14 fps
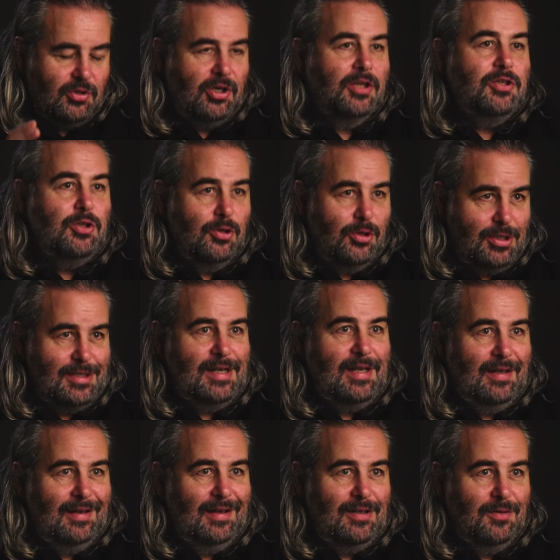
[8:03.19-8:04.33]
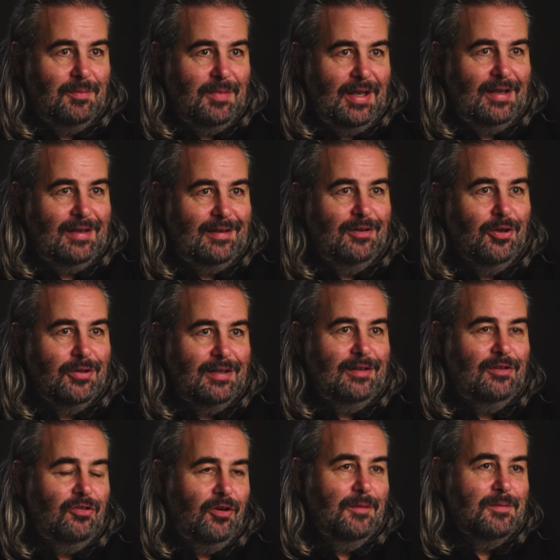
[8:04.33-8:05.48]
judge your scene that you make not in
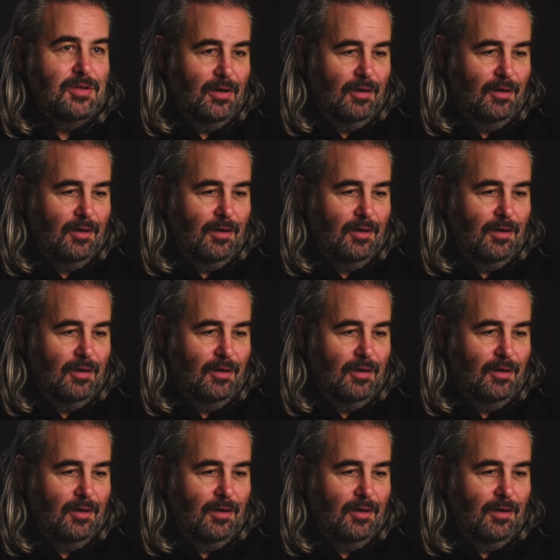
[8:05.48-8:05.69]
terms